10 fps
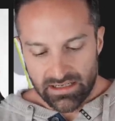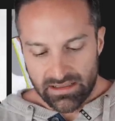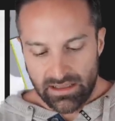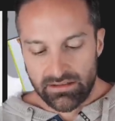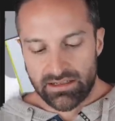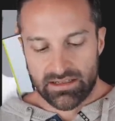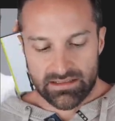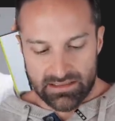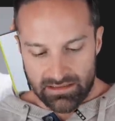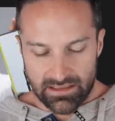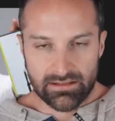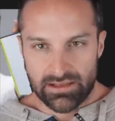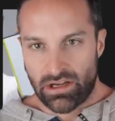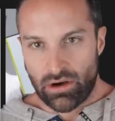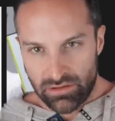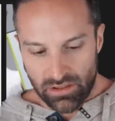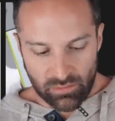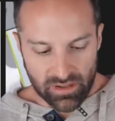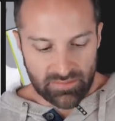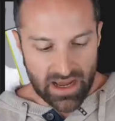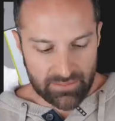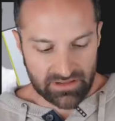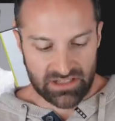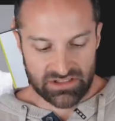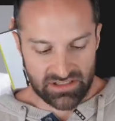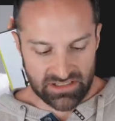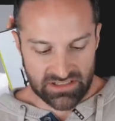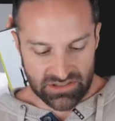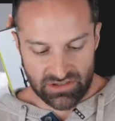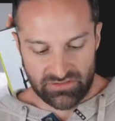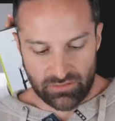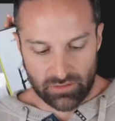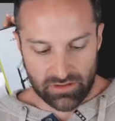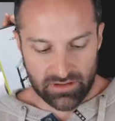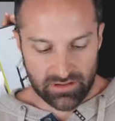There is literally only one population this is good for.